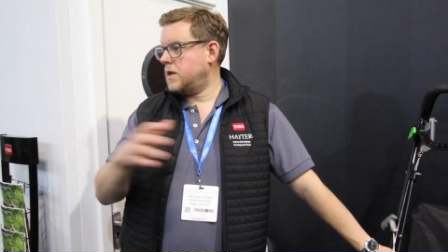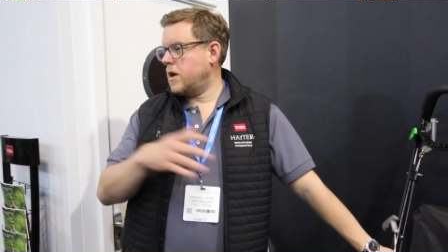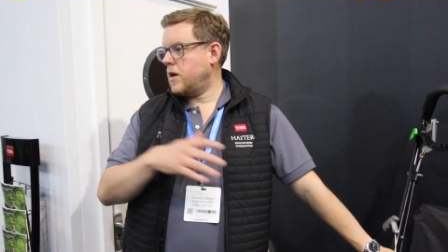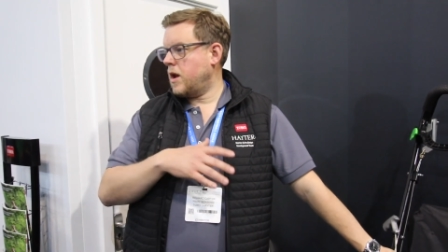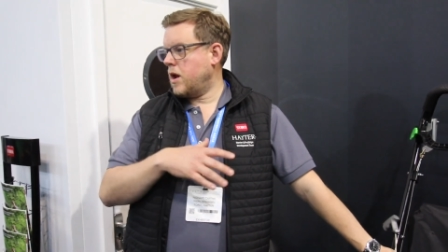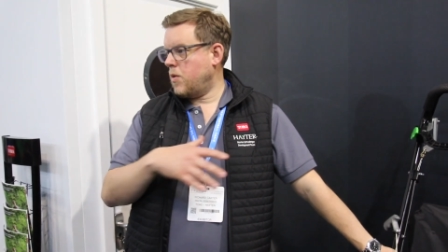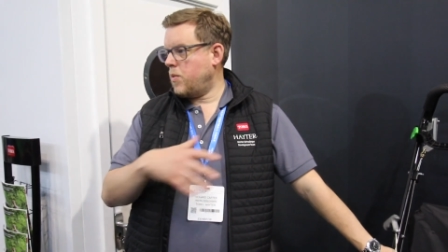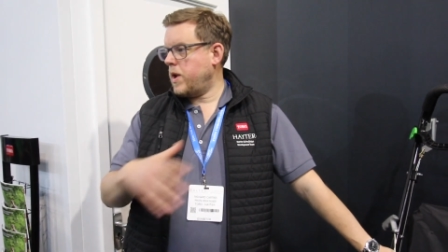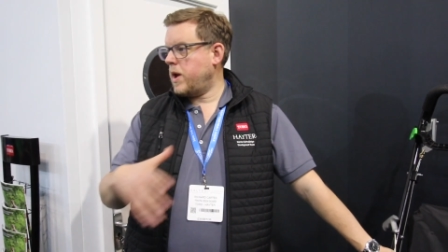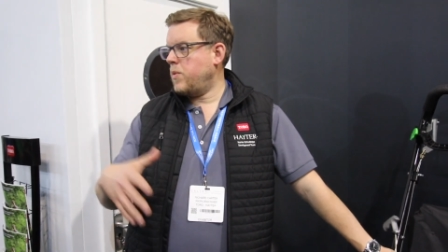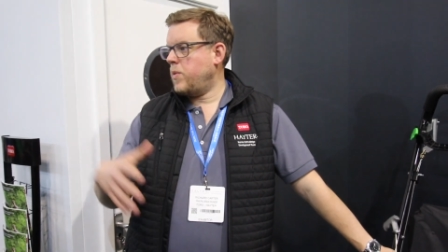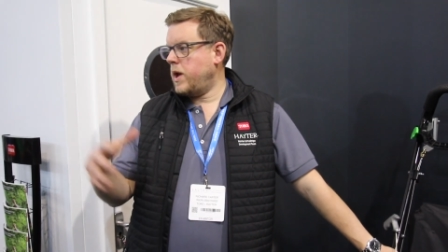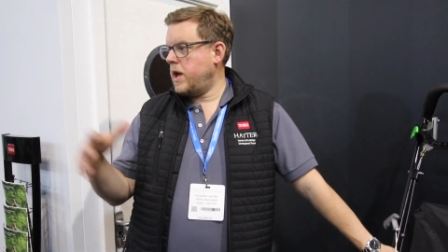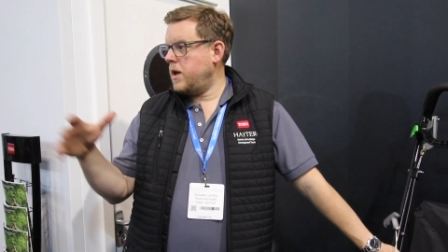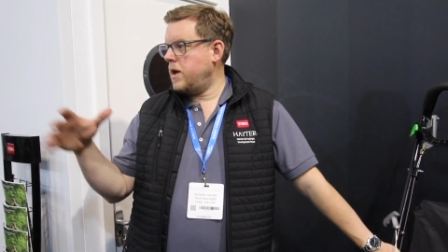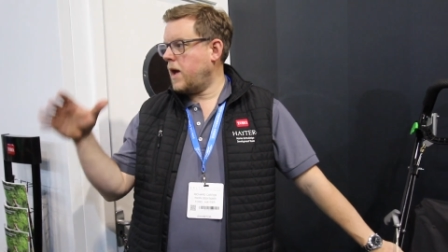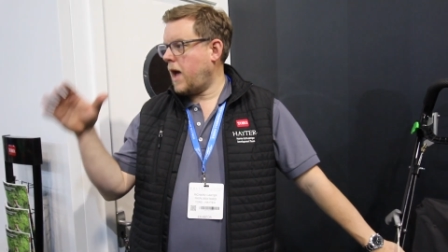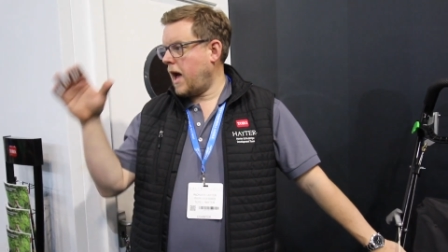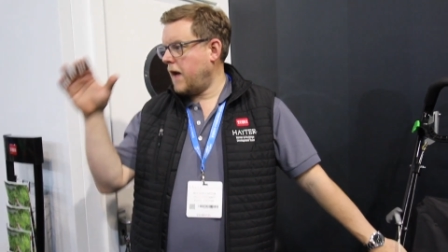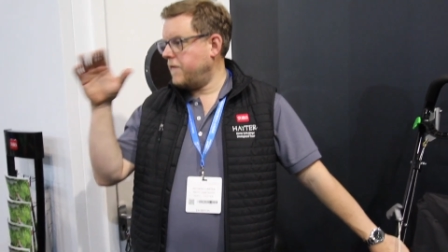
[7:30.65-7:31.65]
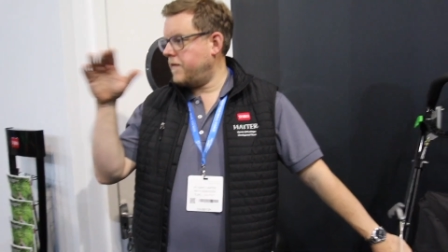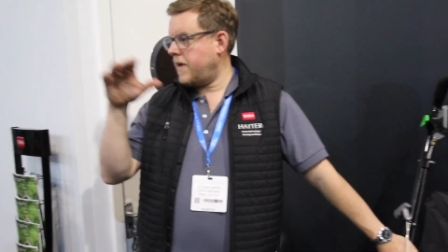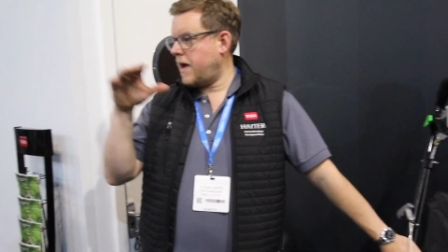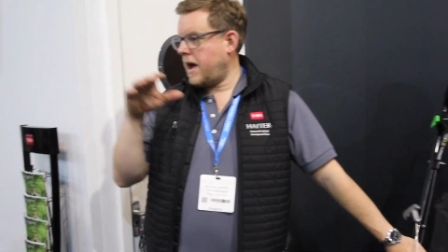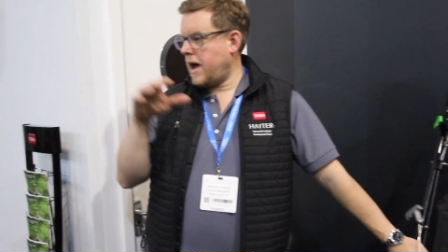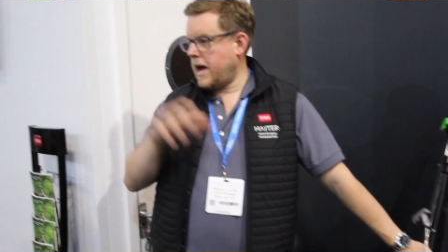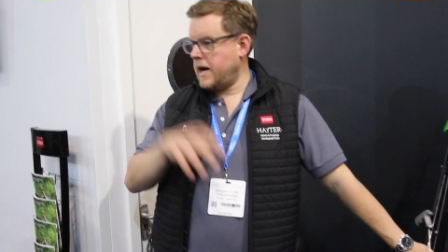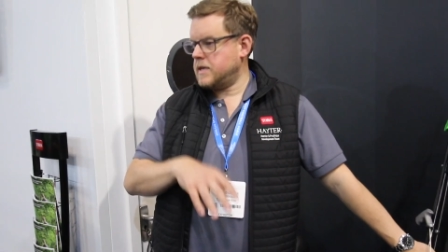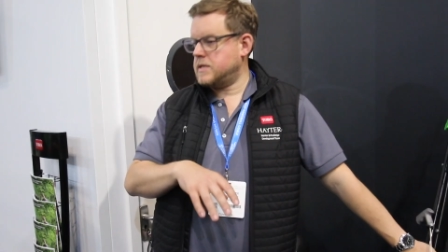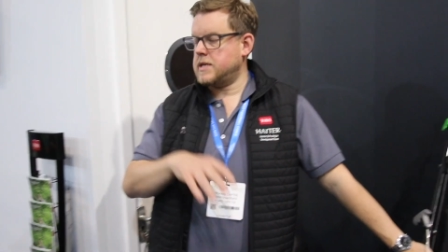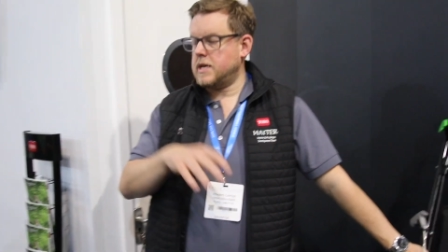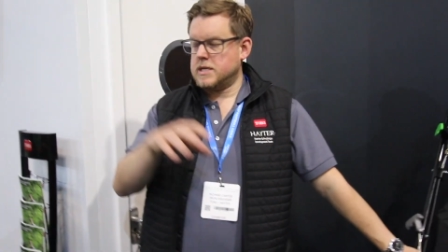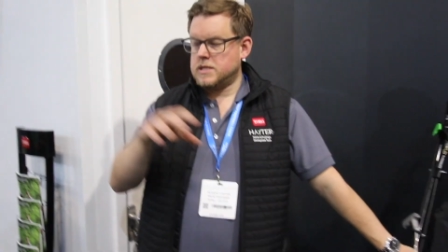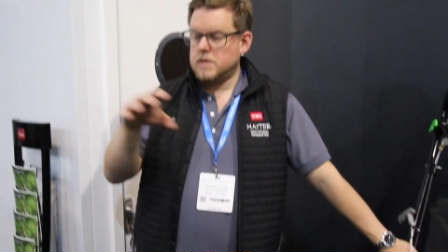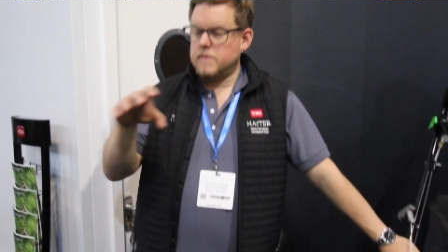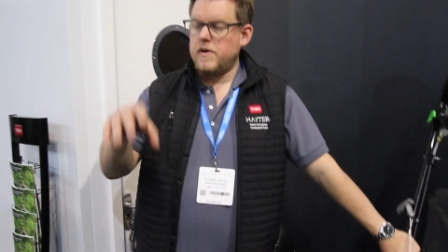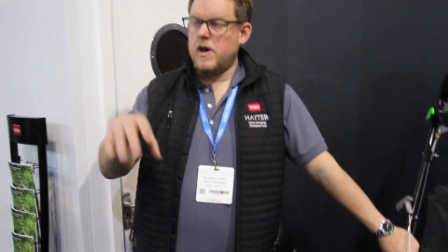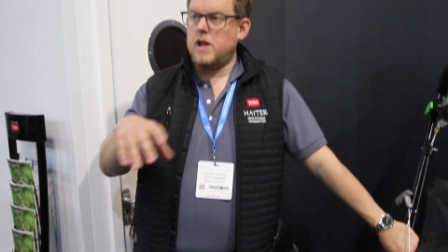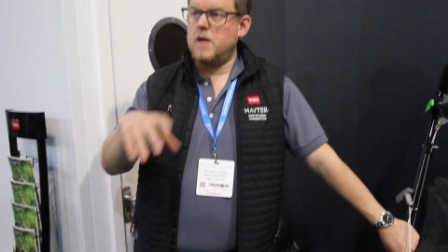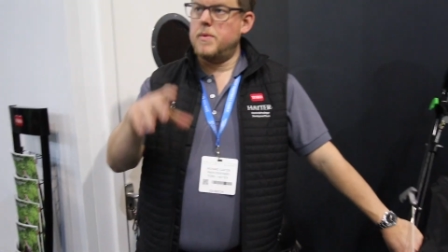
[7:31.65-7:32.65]
No. We have access
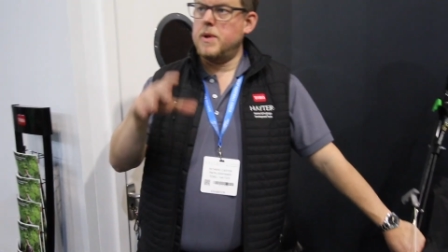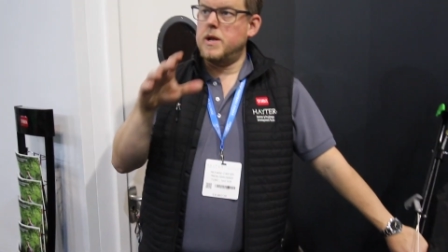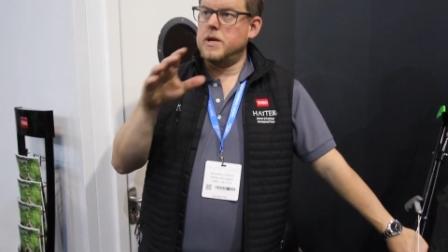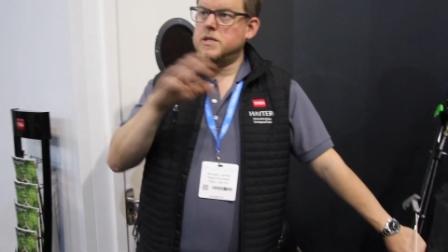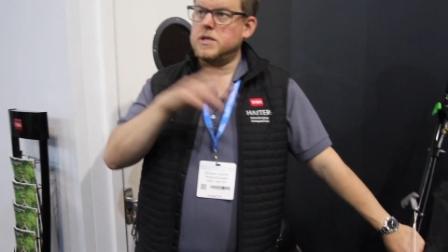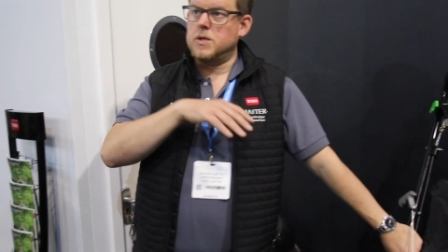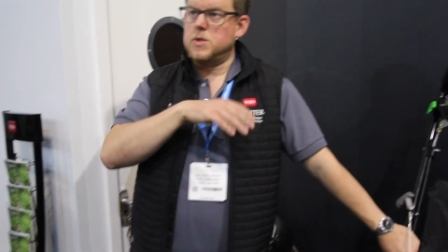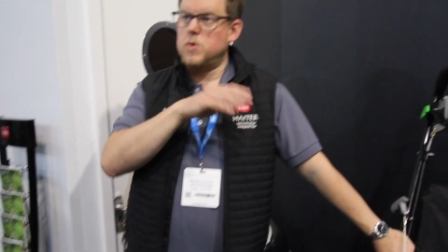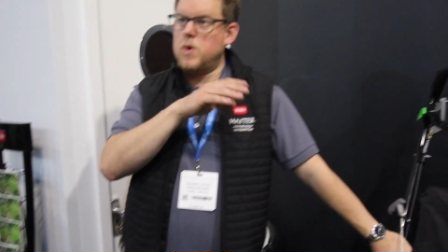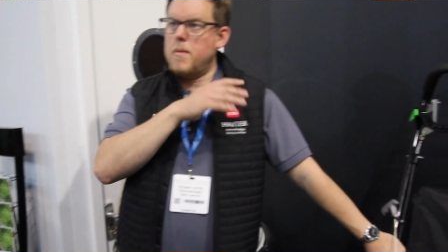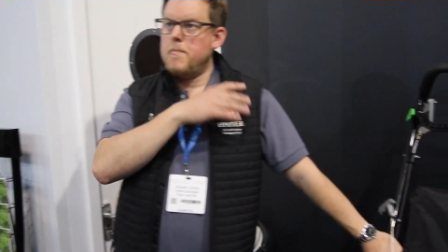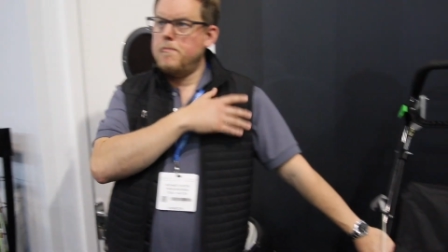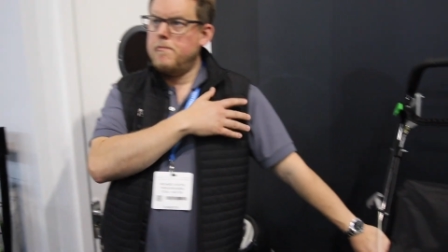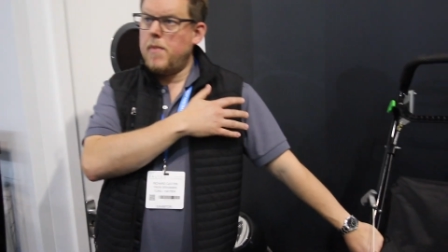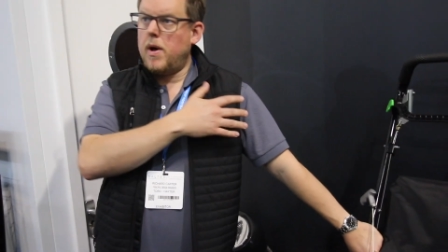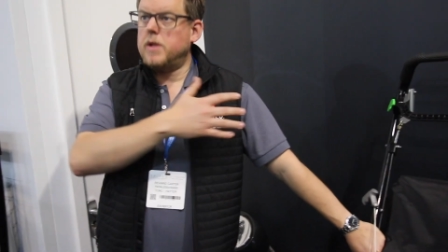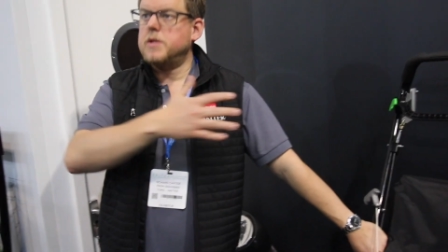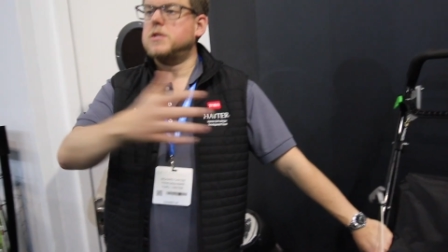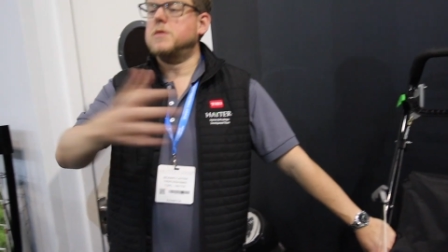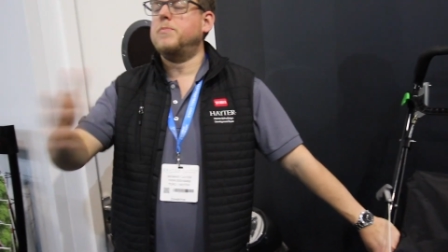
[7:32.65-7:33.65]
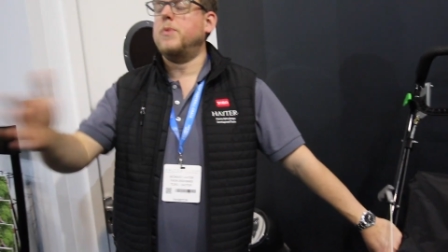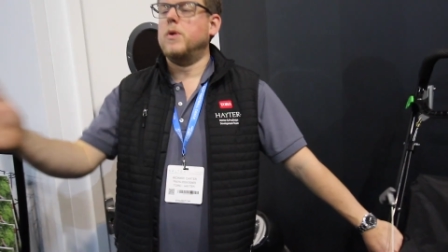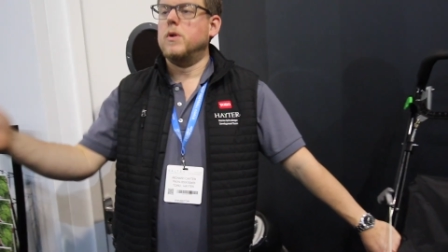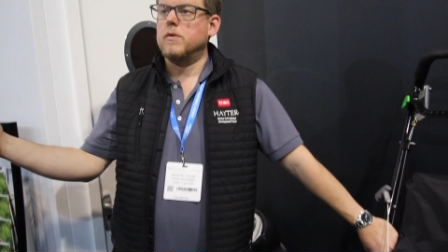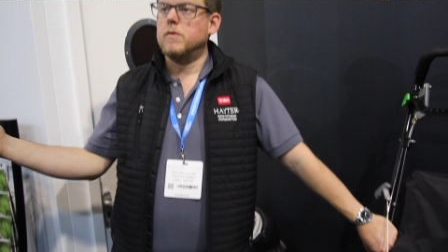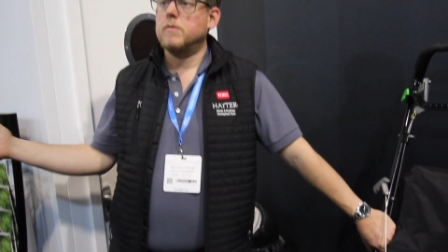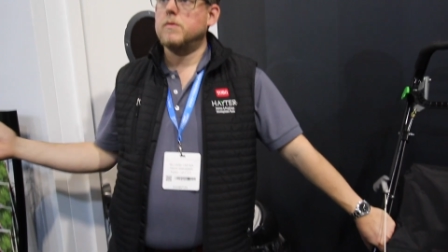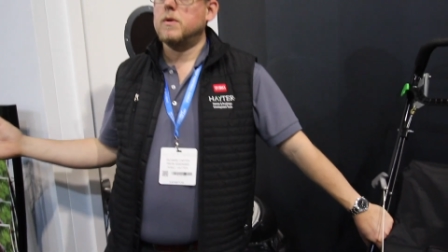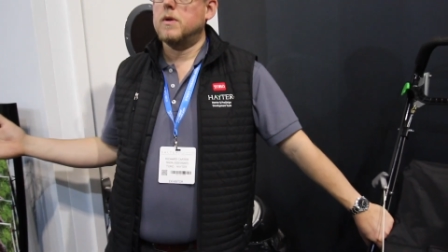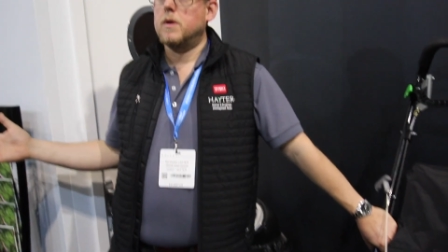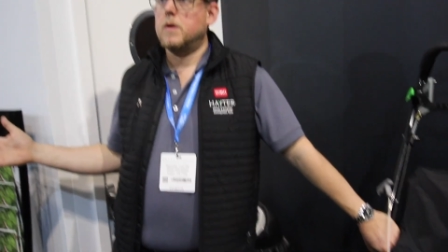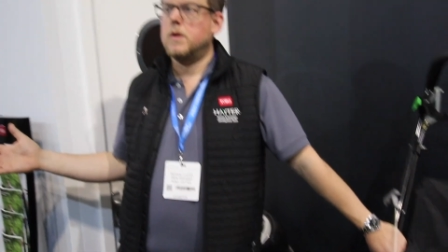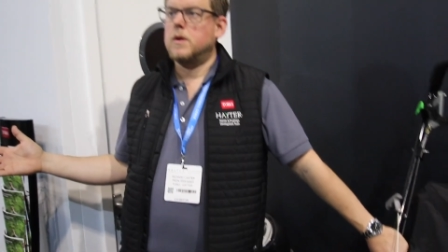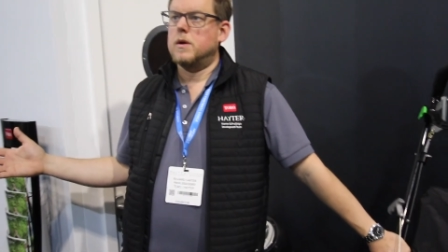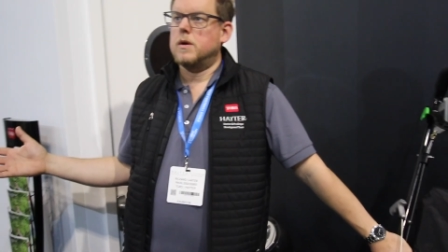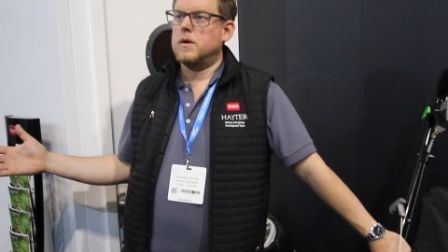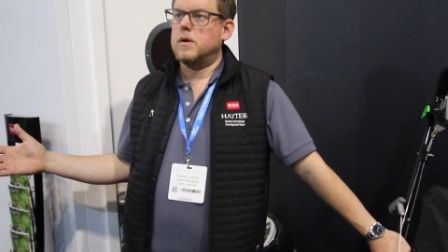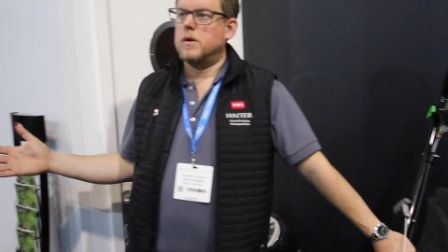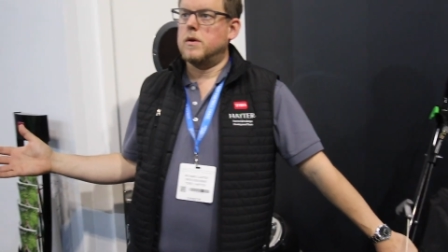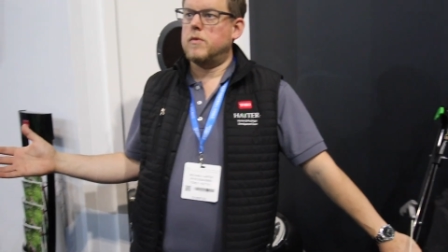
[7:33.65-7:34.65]
and availability to a multiple
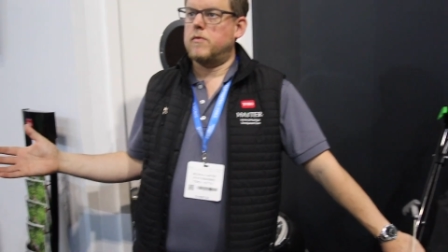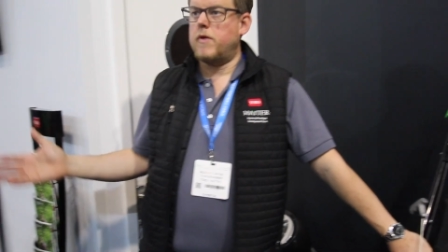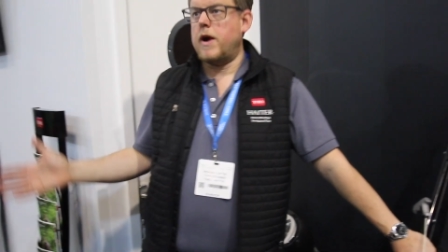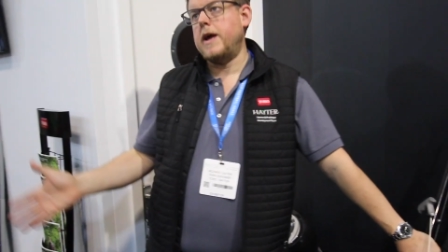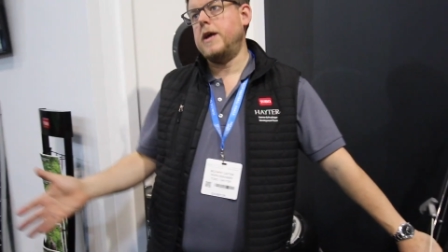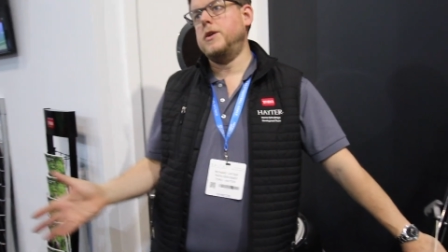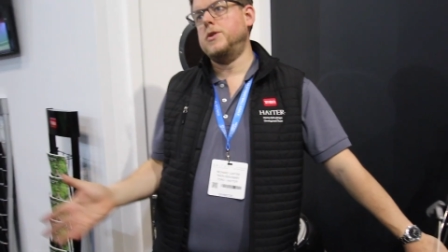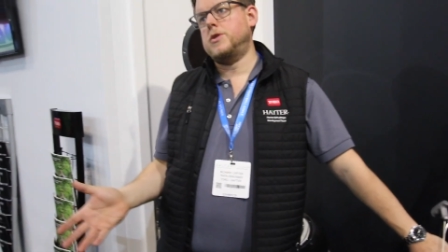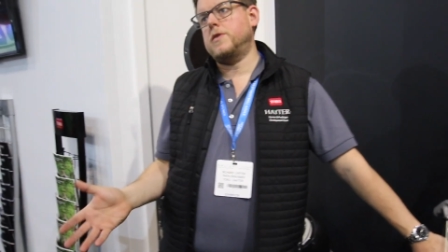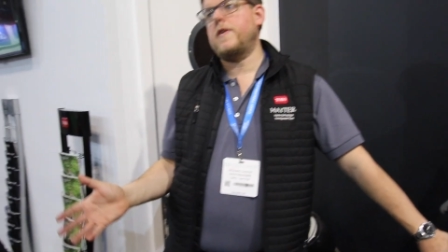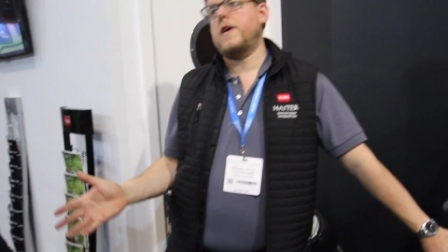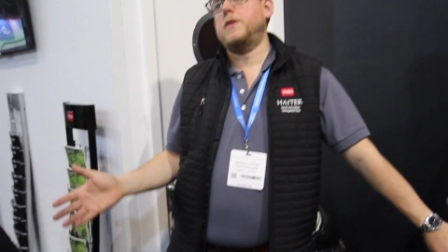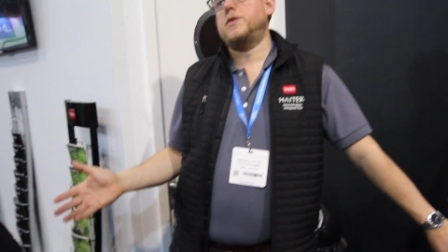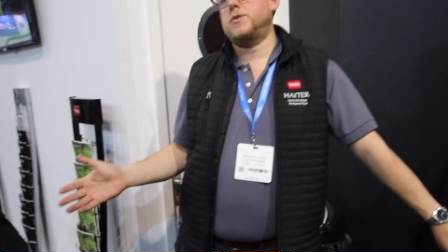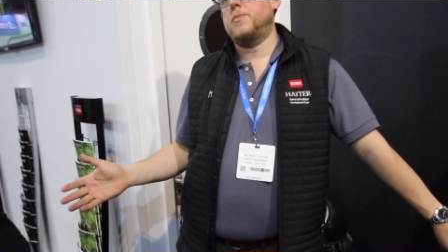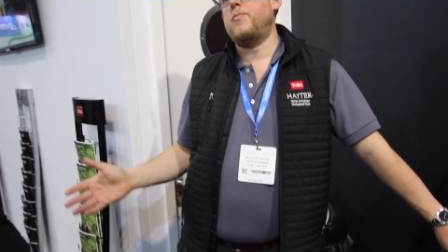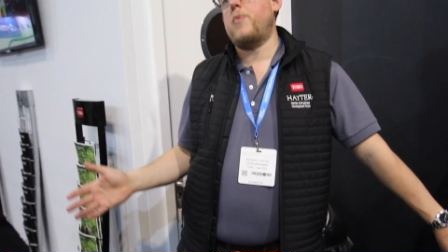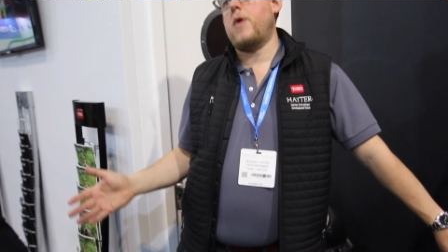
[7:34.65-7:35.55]
range of engine